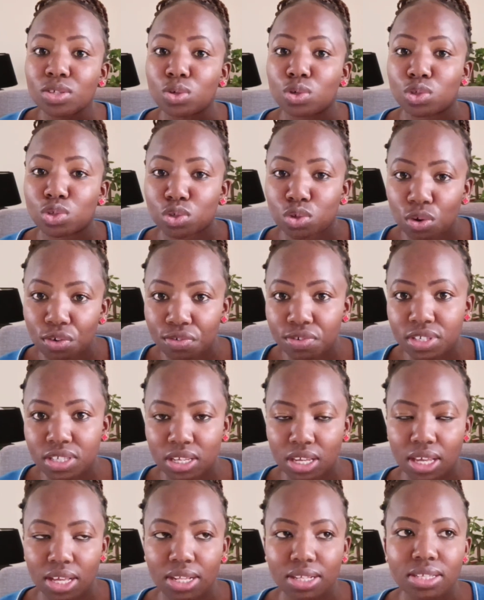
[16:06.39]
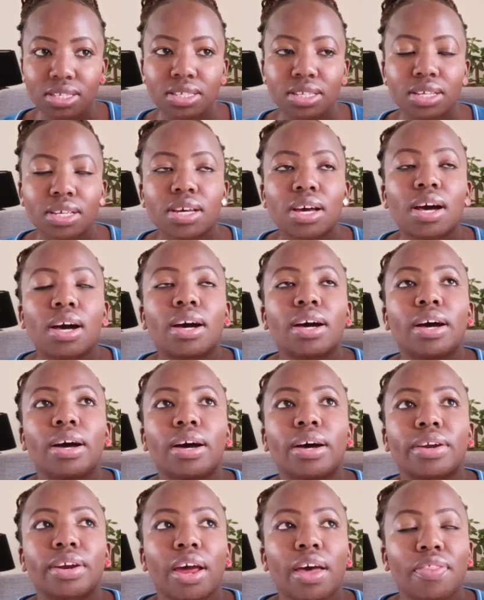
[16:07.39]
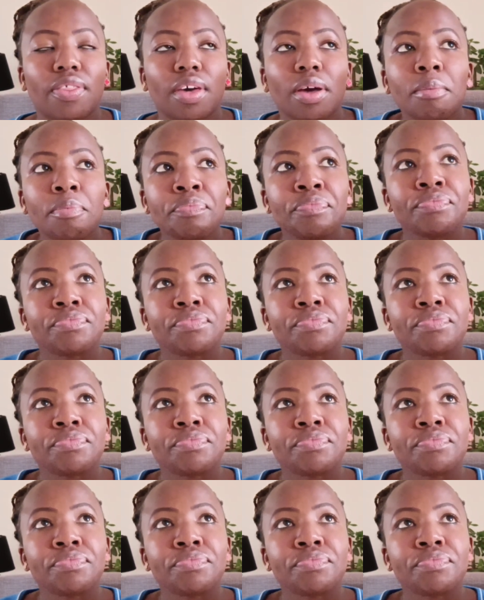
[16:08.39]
your soft skills rather,